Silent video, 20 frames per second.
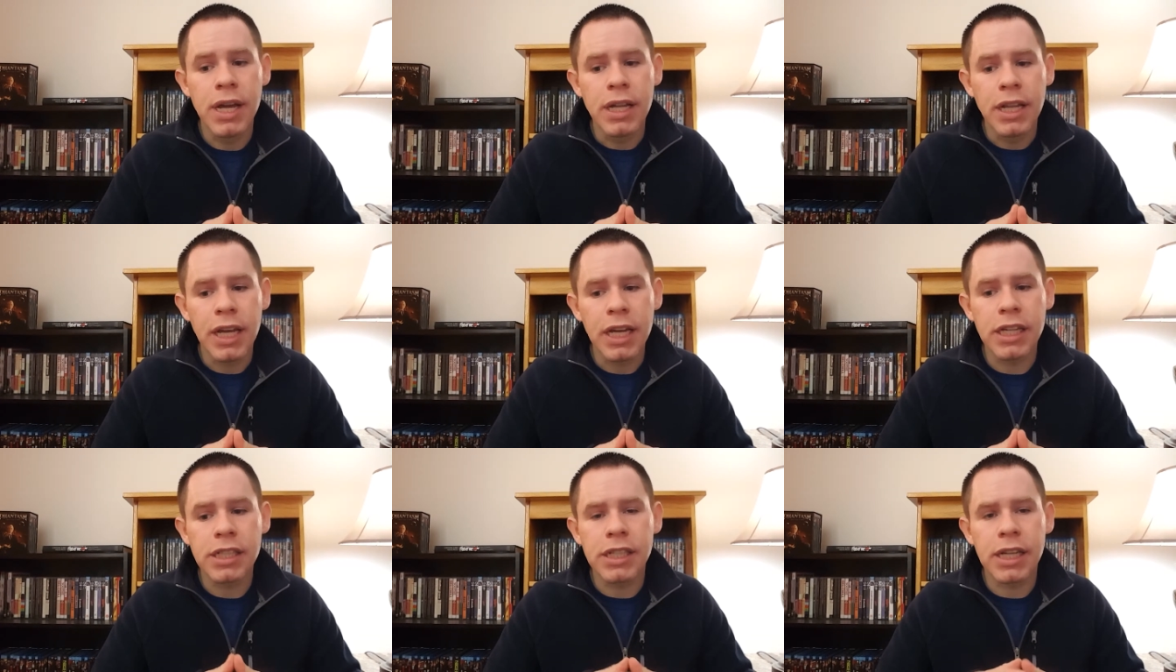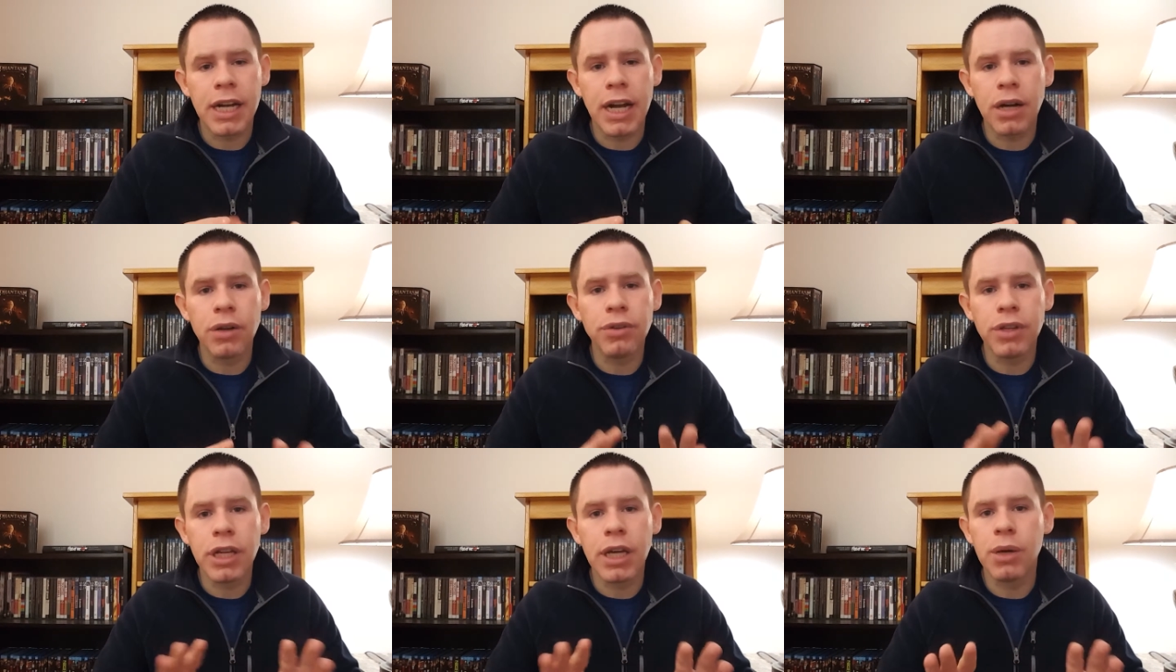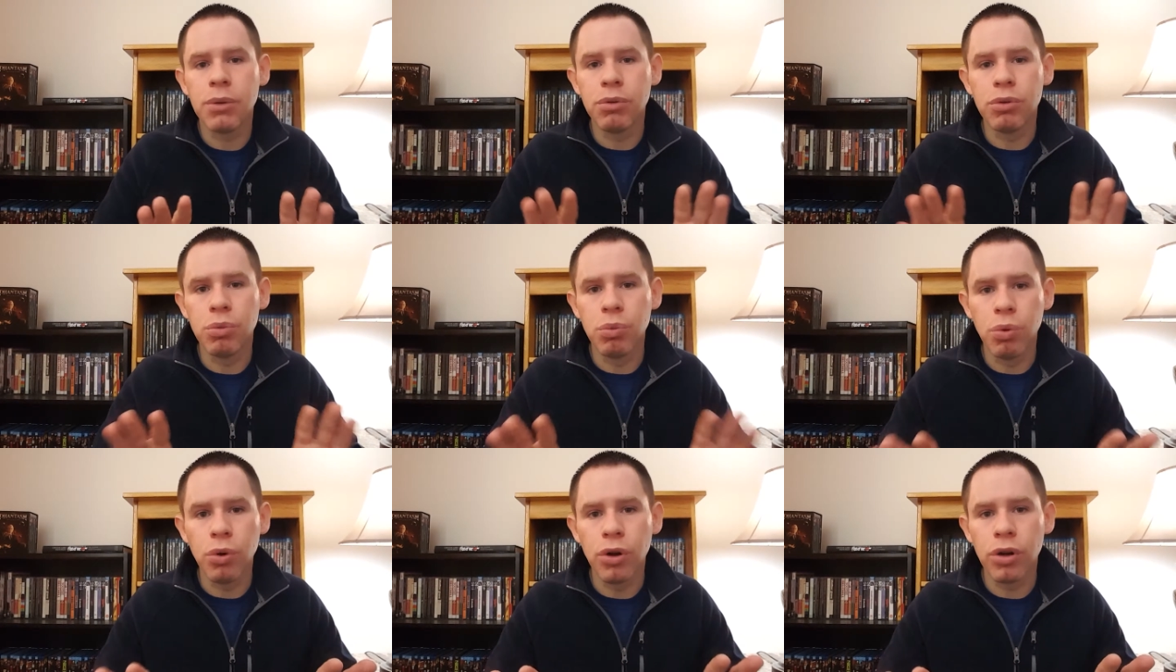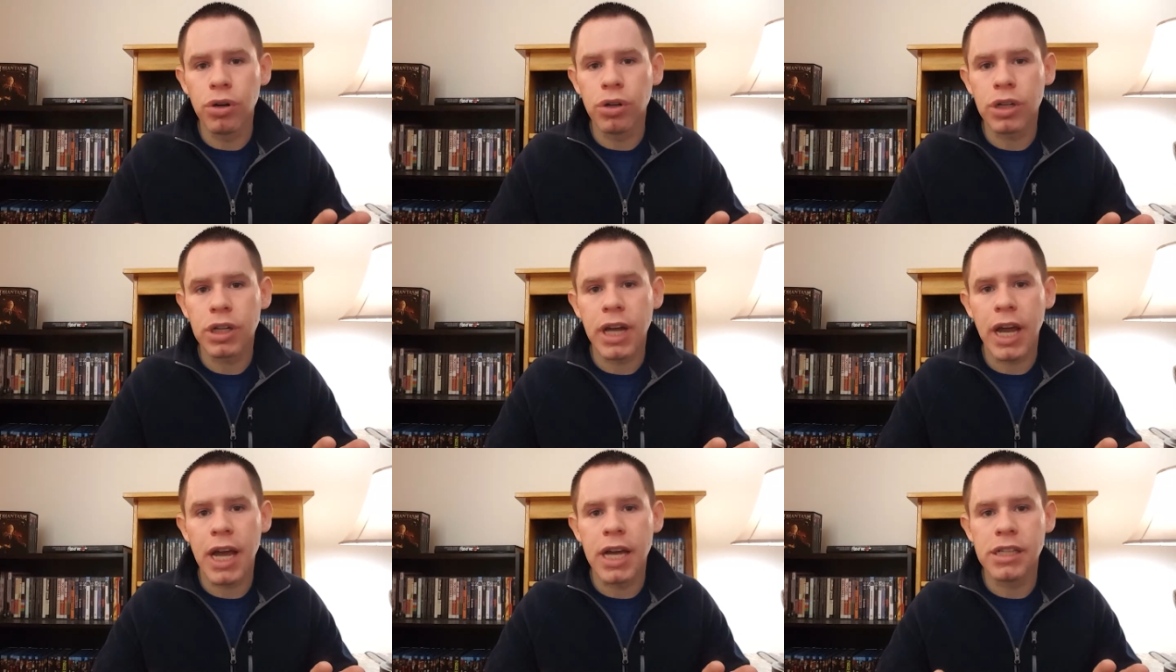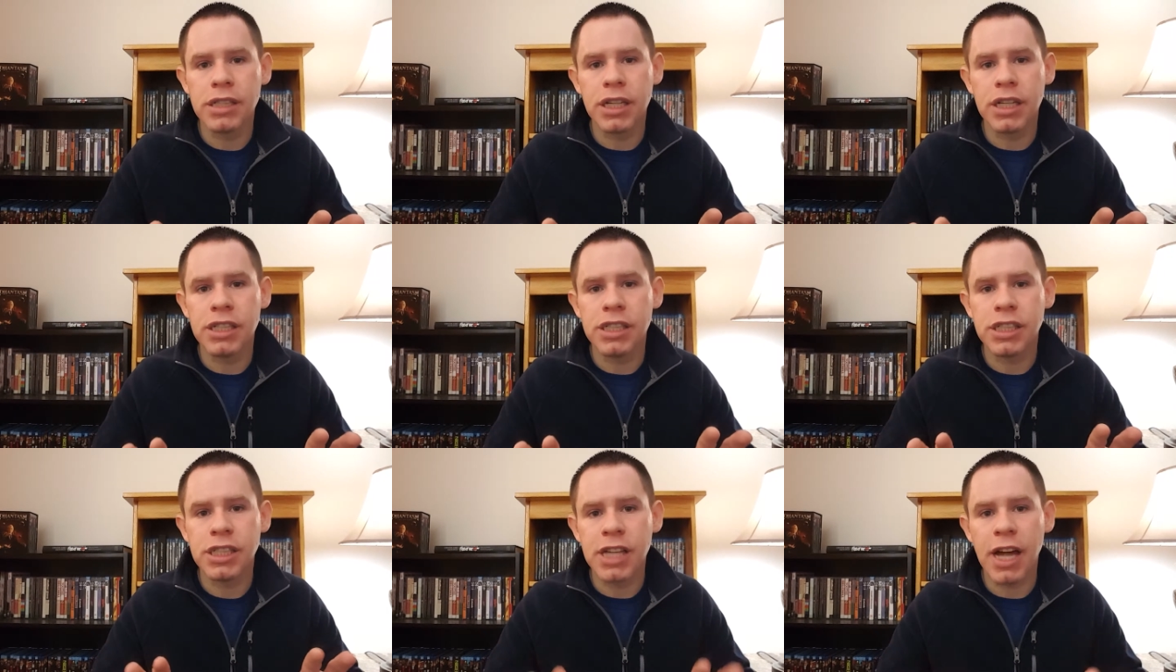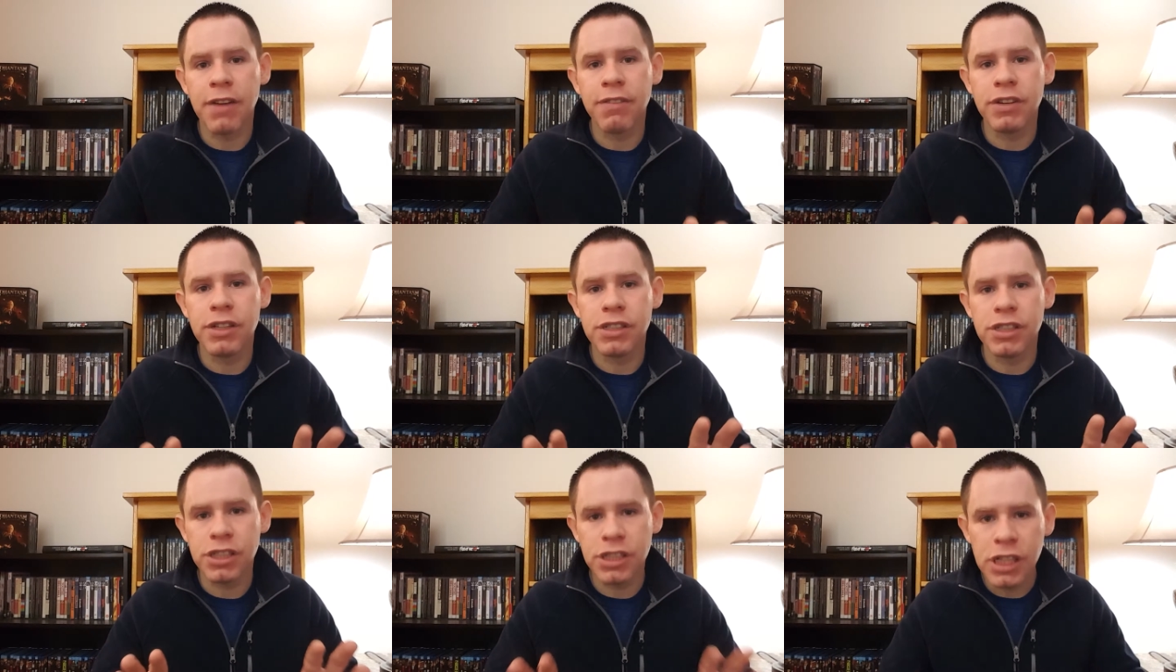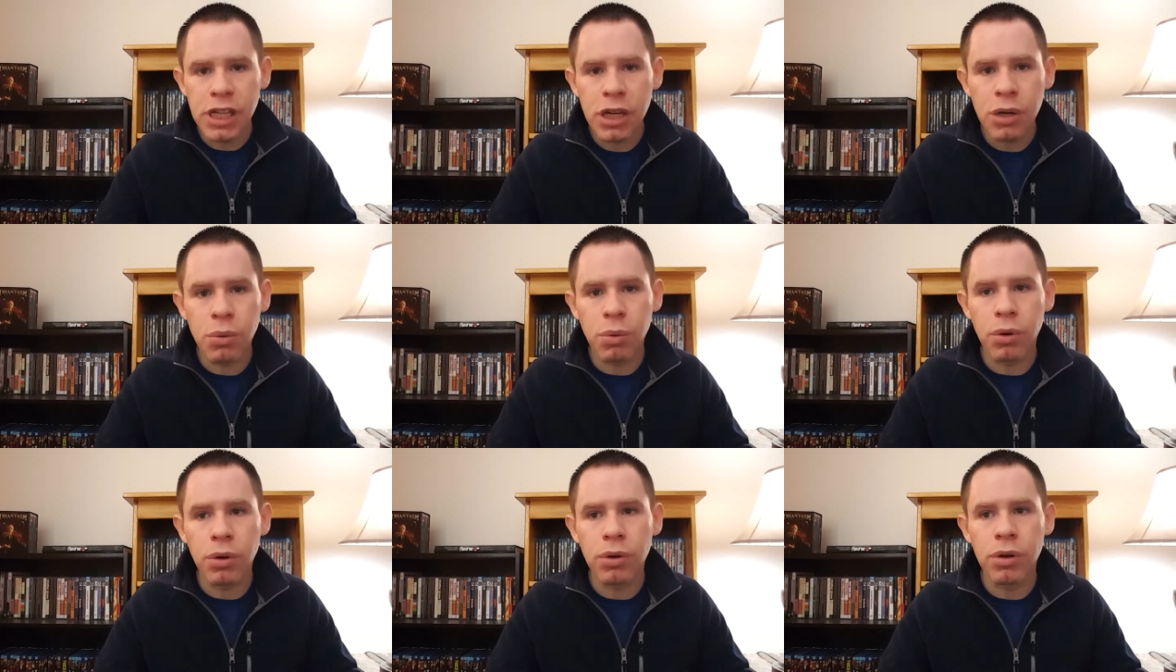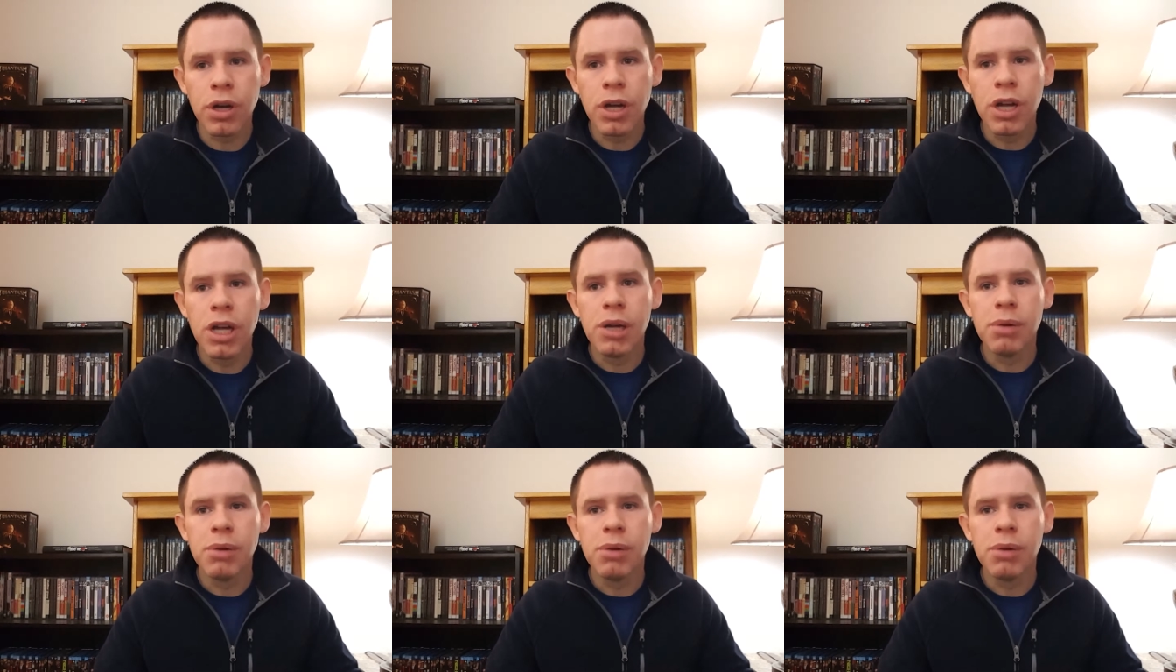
Like I said, I don't think it would work as a 7 sequel,